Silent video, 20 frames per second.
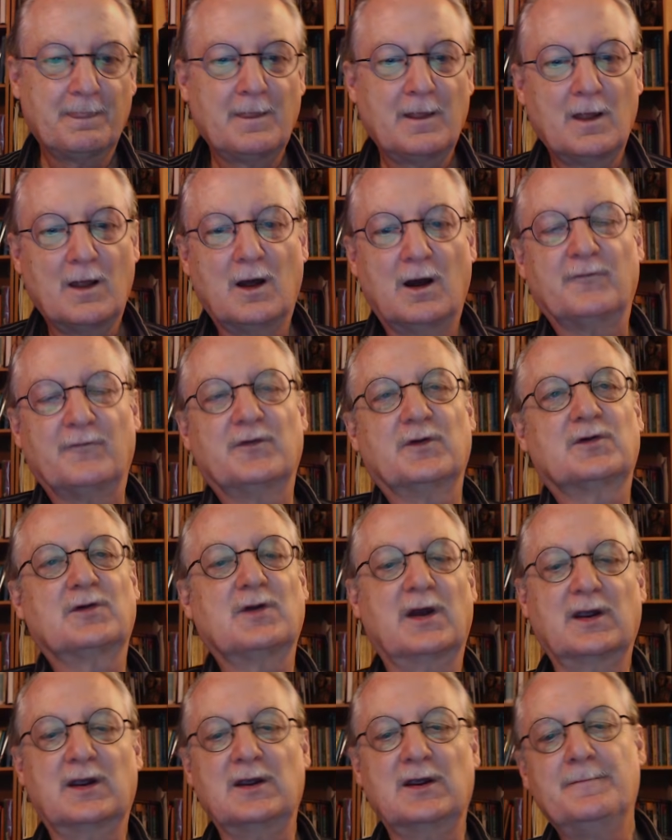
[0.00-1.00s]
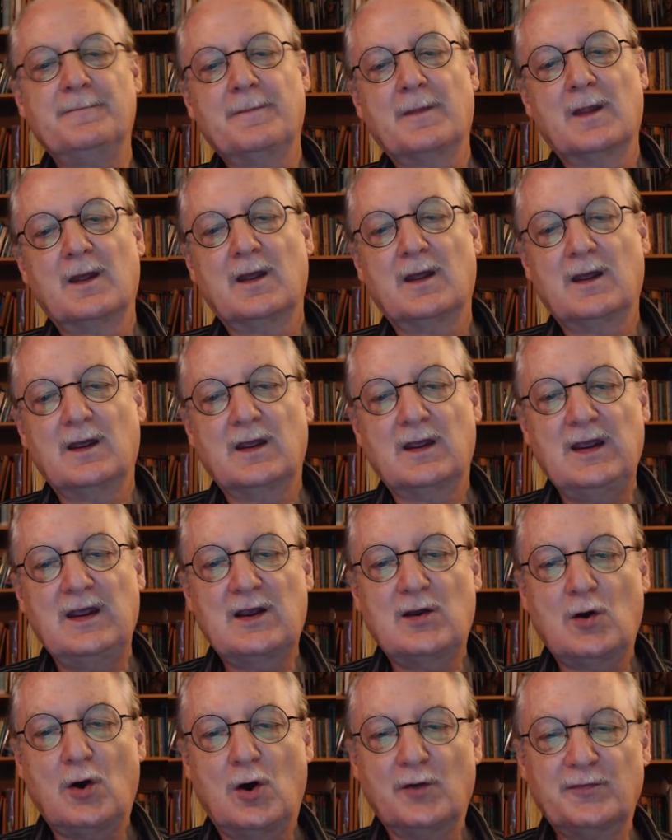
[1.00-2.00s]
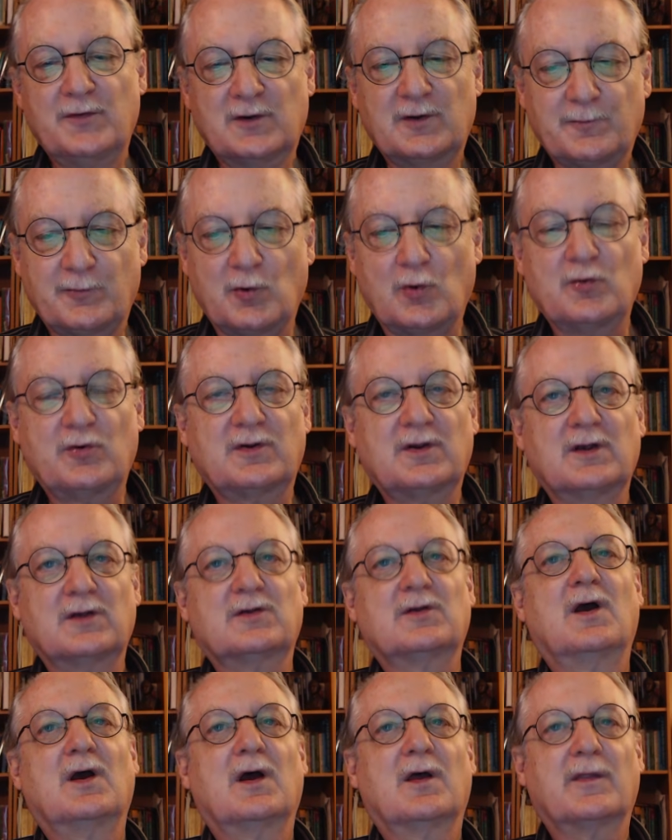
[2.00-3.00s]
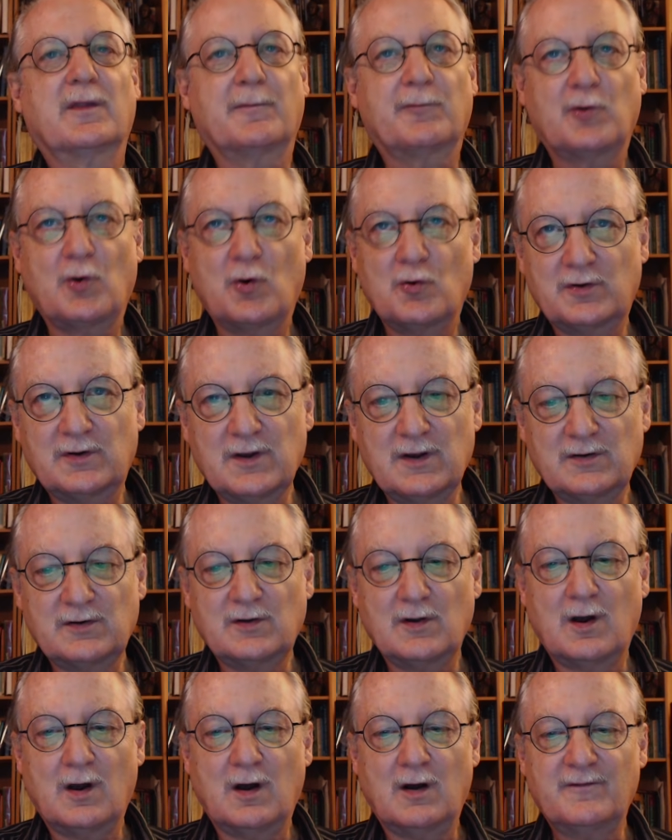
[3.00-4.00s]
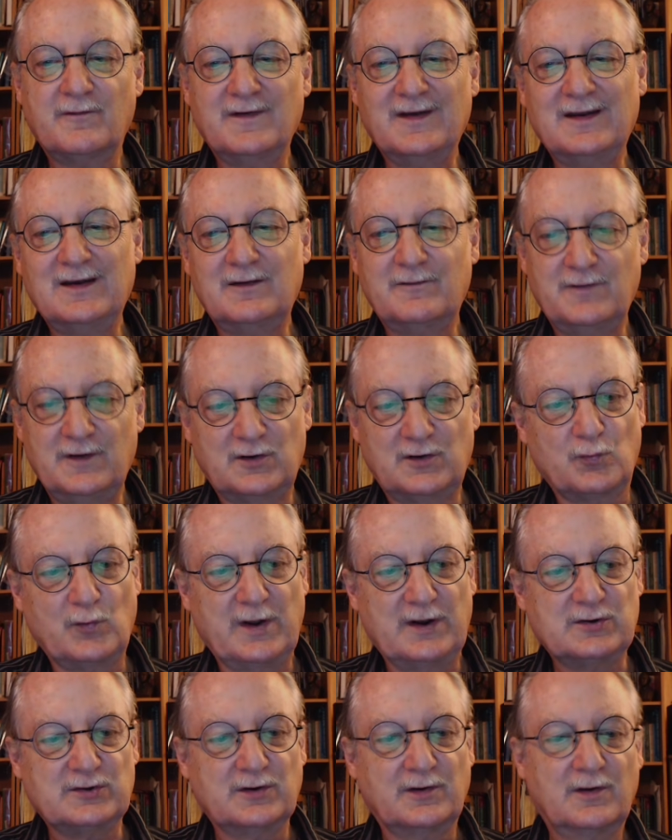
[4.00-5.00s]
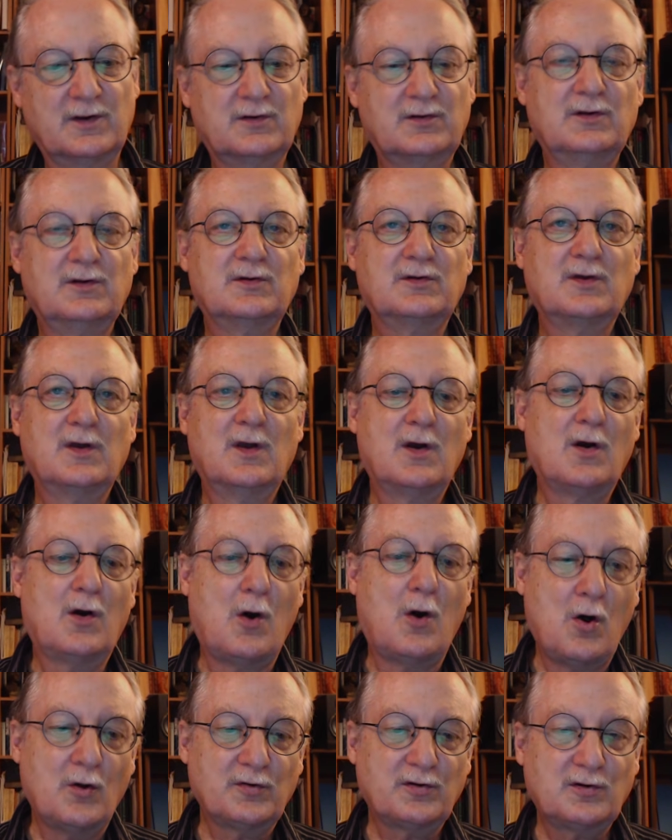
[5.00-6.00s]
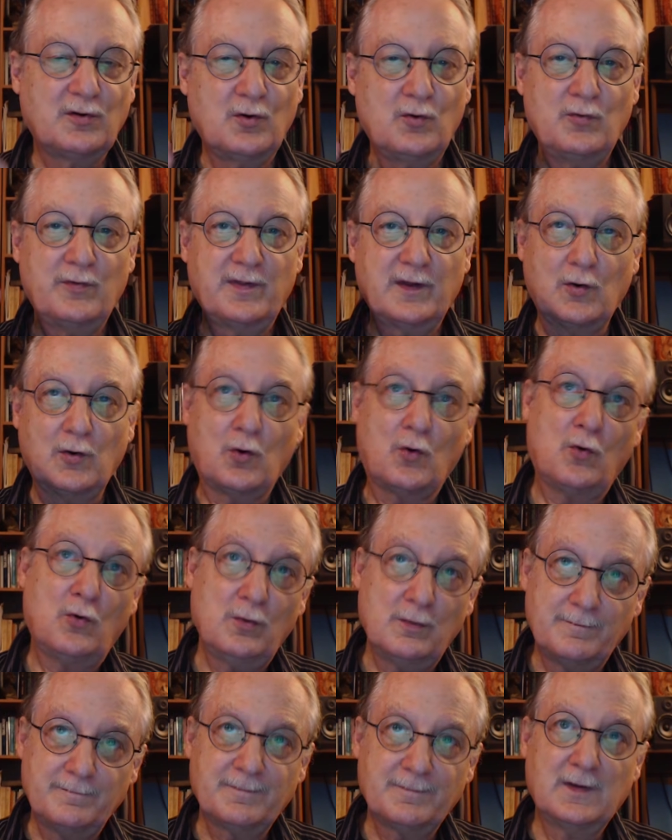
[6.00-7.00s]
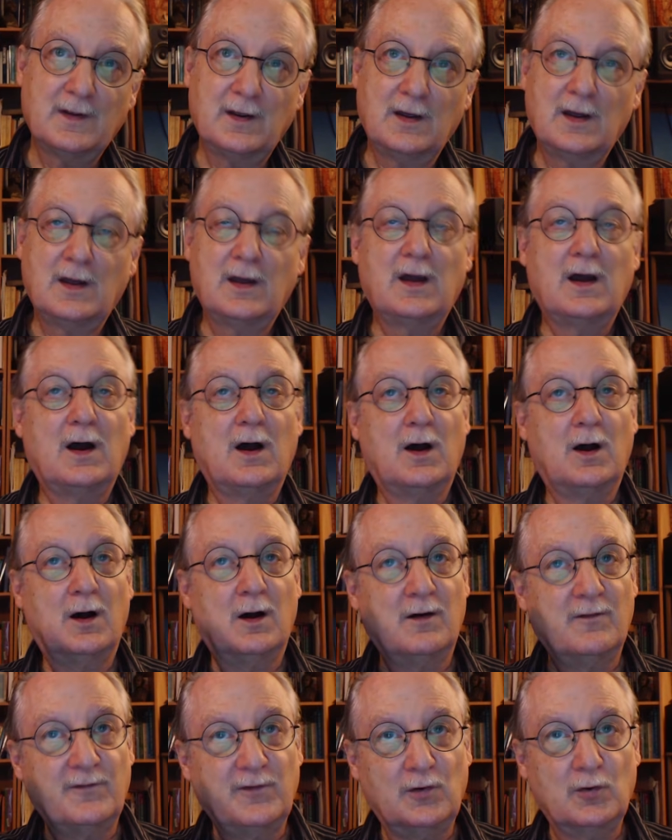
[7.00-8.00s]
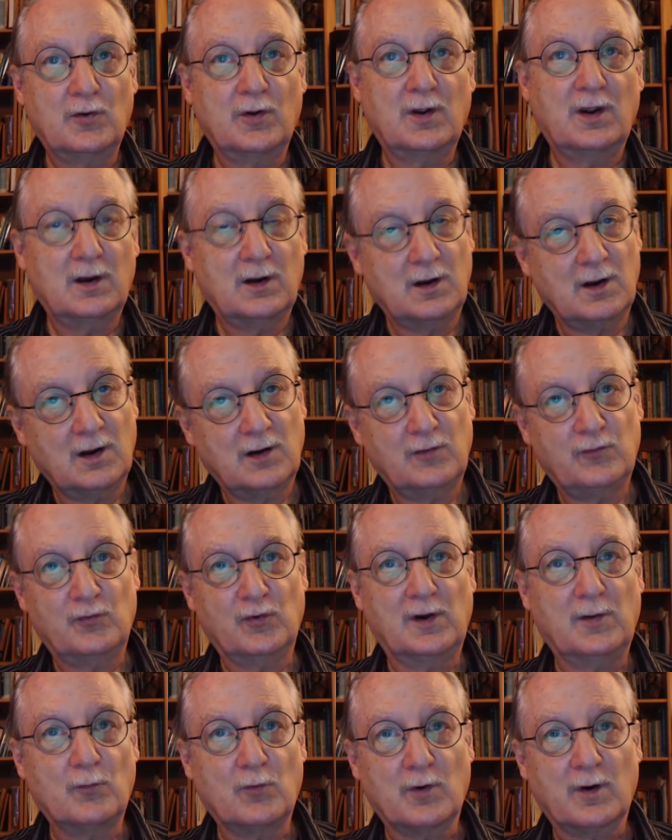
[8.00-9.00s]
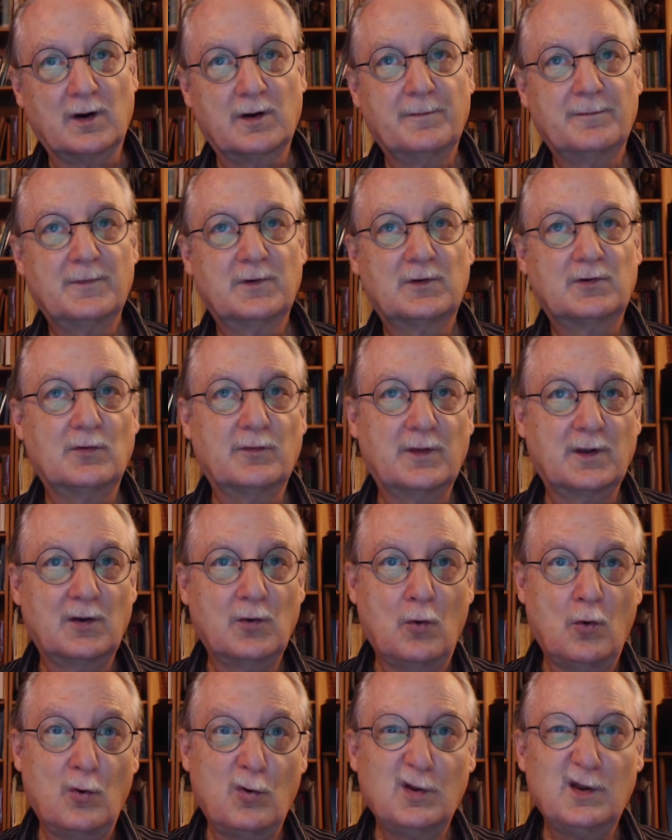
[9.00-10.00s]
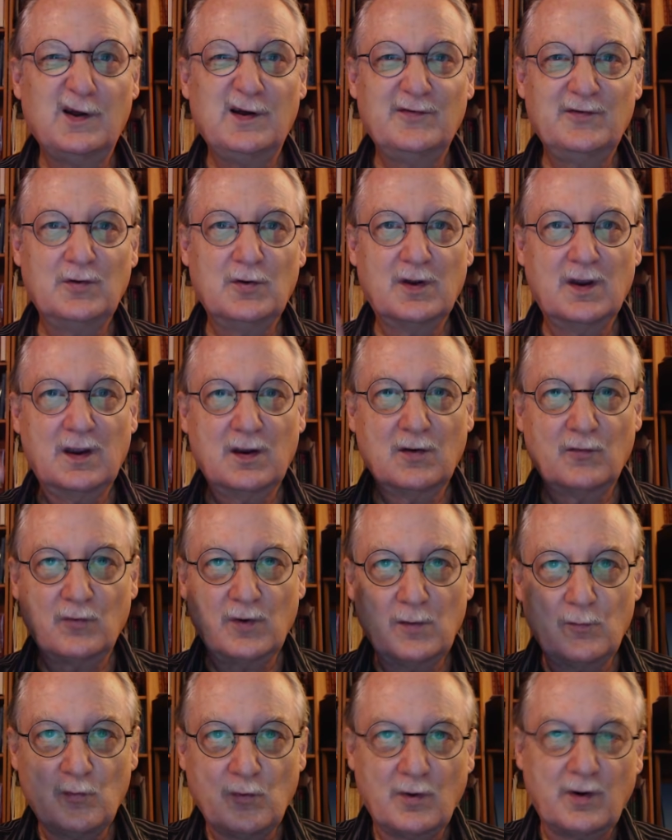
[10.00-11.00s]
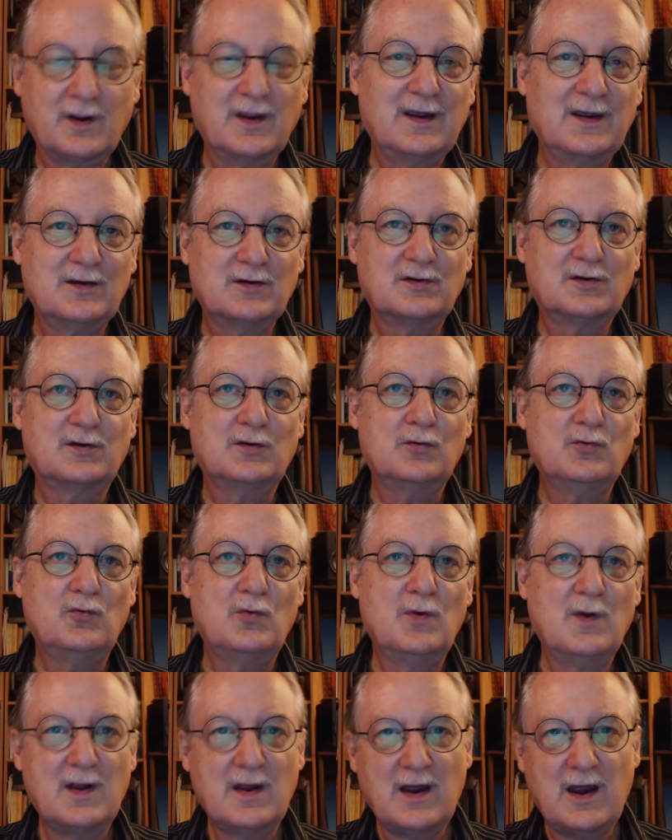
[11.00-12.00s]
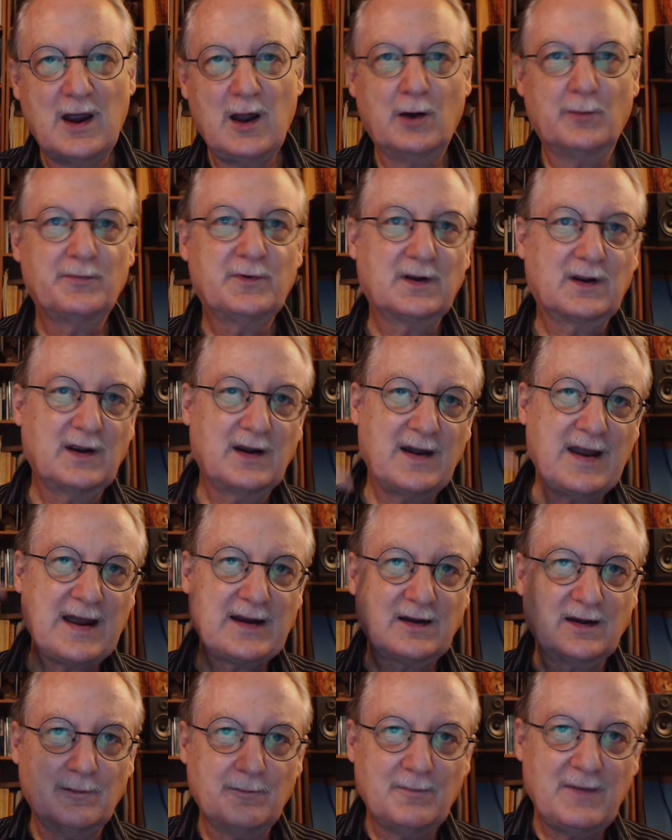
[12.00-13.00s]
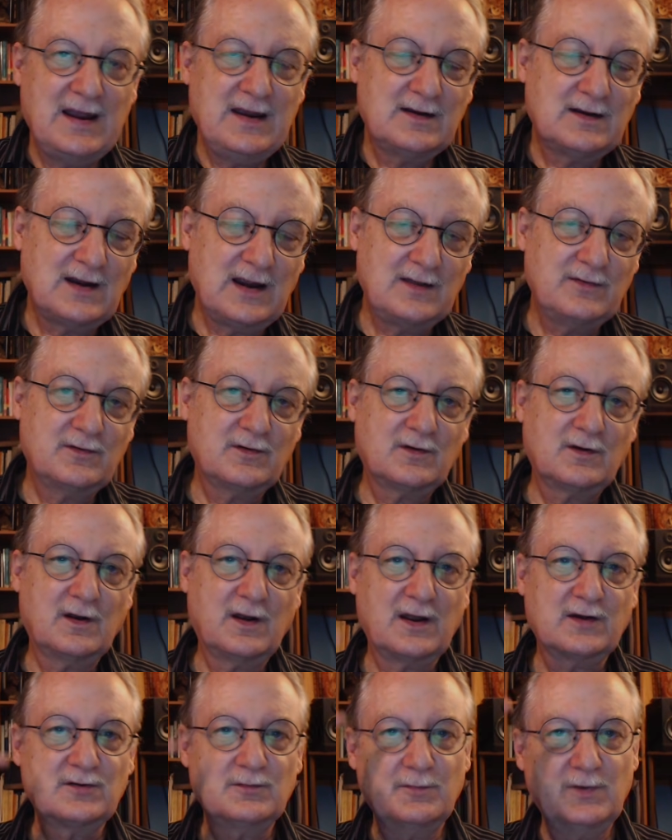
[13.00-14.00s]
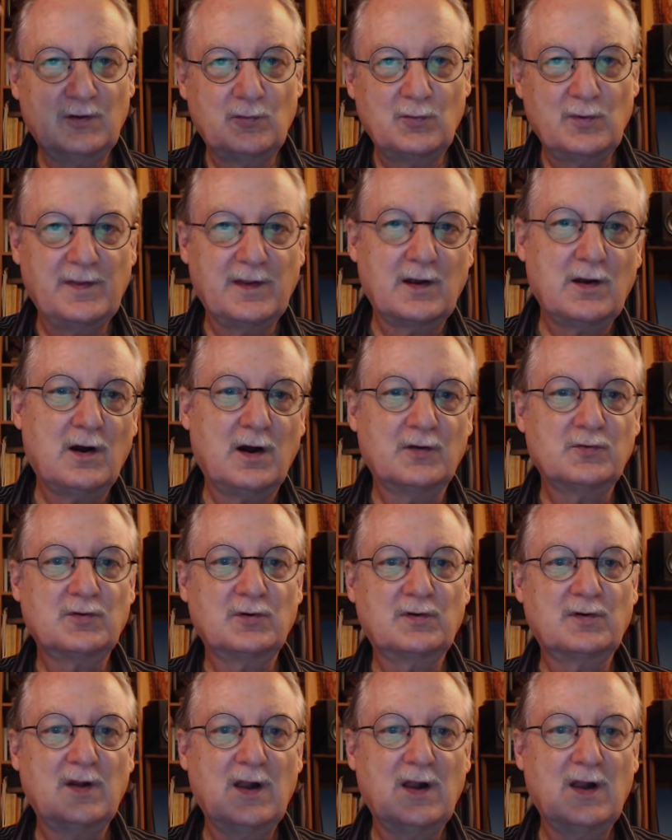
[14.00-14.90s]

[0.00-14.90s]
of the psyche. He called this process the process of individuation. This is also the goal of Jungian dream work. So the goal of Jungian dream work is to help to connect and maintain this connection between the conscious